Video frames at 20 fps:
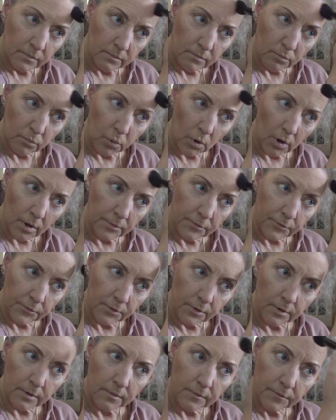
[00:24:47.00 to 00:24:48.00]

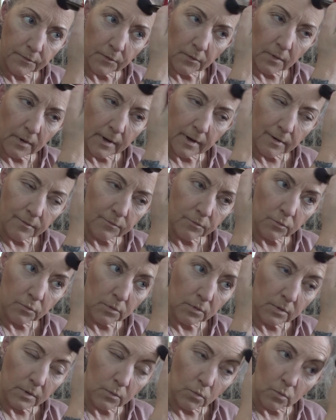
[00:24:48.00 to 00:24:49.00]
bronzer, so I have to
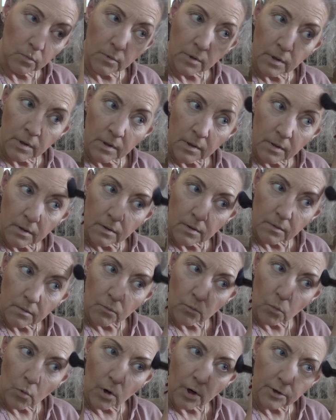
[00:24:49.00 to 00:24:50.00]
really
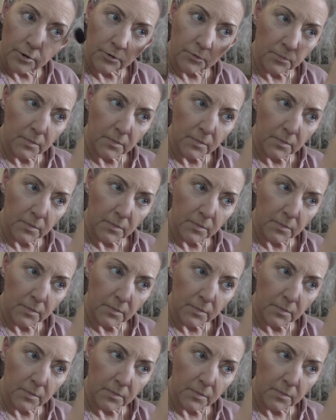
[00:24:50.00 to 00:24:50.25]
watch